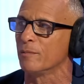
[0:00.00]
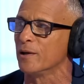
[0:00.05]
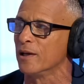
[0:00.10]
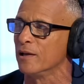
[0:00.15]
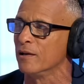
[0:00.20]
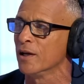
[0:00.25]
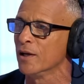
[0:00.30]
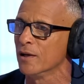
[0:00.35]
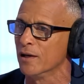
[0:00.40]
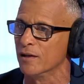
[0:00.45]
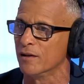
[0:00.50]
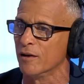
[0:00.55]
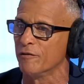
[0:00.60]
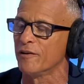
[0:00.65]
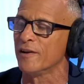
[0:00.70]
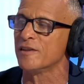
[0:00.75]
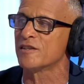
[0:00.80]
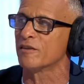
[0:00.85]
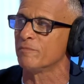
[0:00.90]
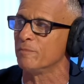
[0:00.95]
be a
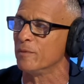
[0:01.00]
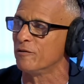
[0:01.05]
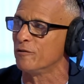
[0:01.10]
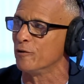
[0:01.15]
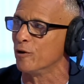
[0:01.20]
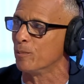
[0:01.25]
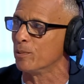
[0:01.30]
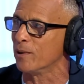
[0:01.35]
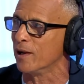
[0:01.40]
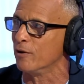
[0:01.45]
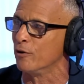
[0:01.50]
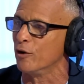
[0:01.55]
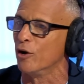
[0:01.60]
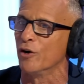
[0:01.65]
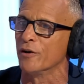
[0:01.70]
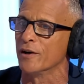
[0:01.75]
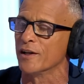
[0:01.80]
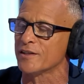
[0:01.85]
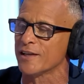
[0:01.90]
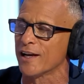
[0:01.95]
defensive midfield player, not
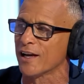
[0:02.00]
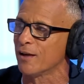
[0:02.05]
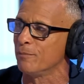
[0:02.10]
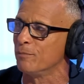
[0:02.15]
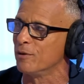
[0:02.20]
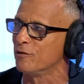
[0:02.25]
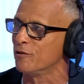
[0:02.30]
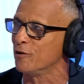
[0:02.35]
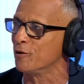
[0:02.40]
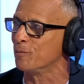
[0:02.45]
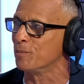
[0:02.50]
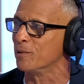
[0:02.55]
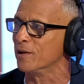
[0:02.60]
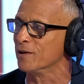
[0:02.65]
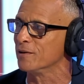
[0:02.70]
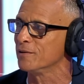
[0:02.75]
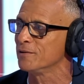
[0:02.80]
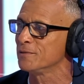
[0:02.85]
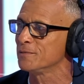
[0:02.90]
an attacking midfield player.